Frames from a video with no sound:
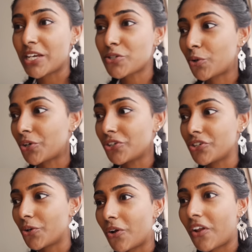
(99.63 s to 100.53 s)
make sure
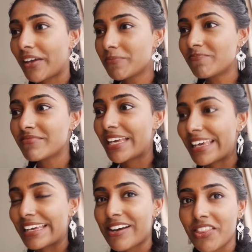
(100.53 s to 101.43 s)
you're not like
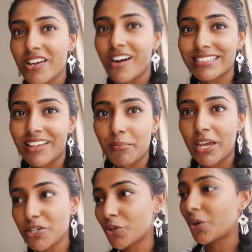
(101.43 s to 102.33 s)
hitting other cars, like
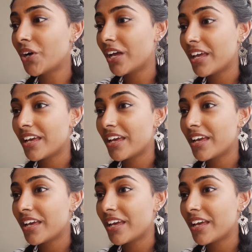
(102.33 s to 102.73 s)
make sure